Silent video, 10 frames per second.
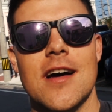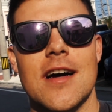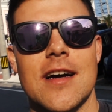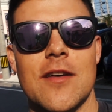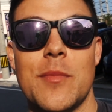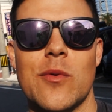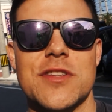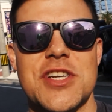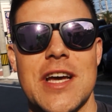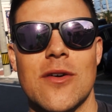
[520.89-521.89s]
have been
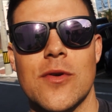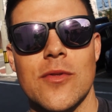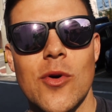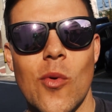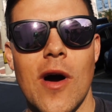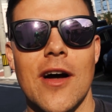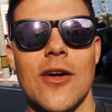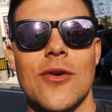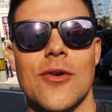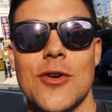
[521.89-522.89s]
with the channel for a little
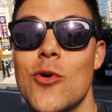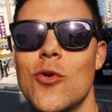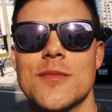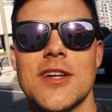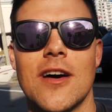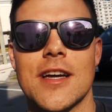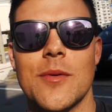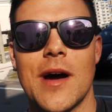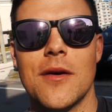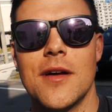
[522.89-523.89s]
while or know who I'm talking
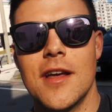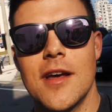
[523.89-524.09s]
about,